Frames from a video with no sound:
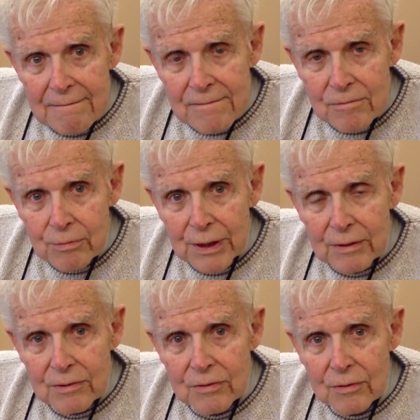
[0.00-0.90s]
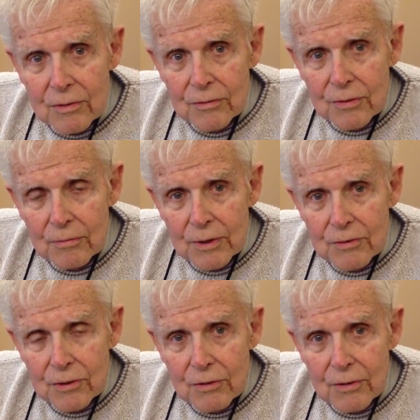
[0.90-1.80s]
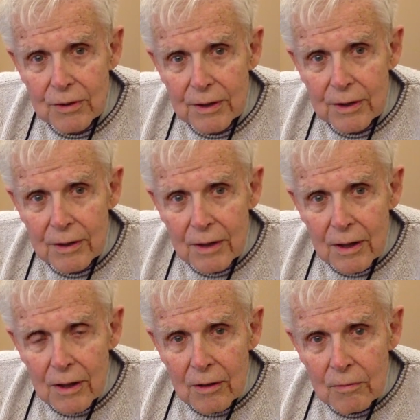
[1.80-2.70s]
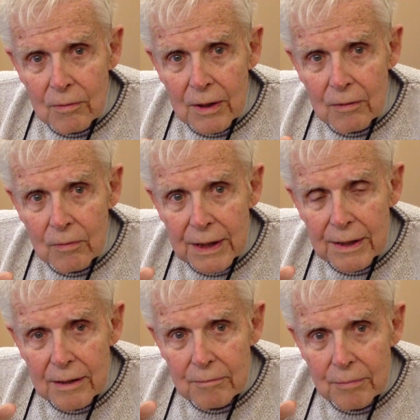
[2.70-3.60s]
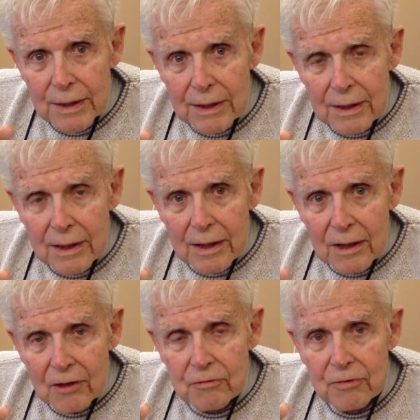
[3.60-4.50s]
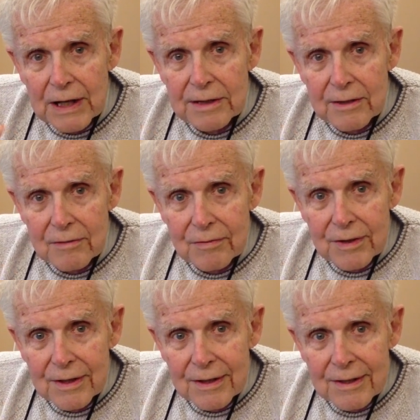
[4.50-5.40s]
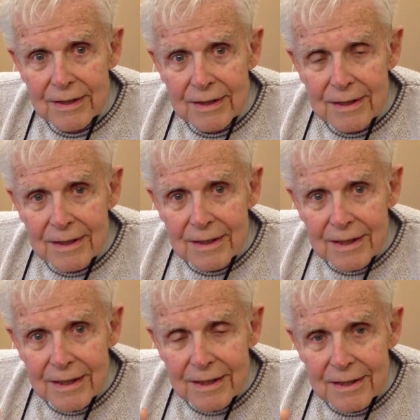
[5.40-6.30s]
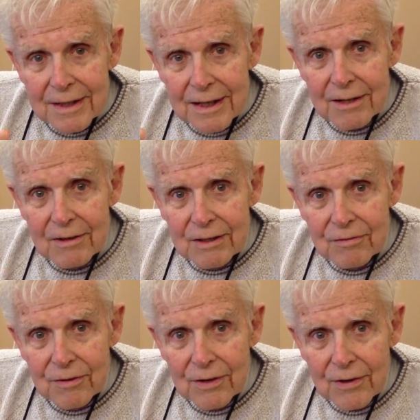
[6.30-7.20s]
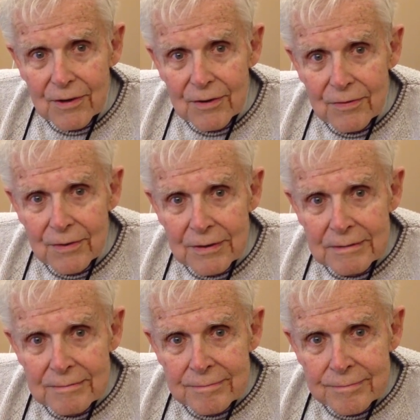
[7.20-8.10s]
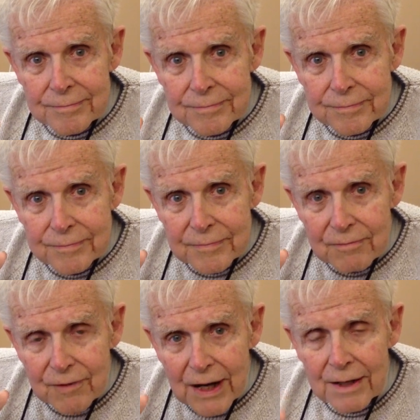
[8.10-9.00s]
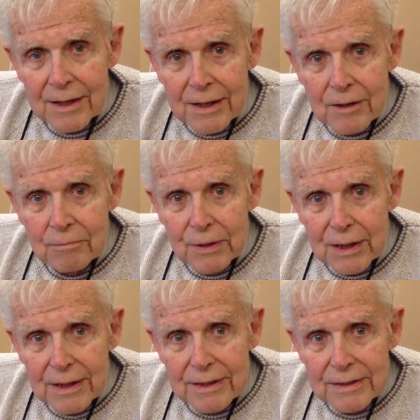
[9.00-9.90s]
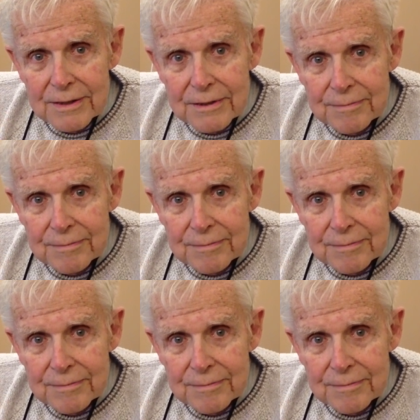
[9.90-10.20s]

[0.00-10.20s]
will bring us all to maturity where we can be effective in caring for others, finding our place,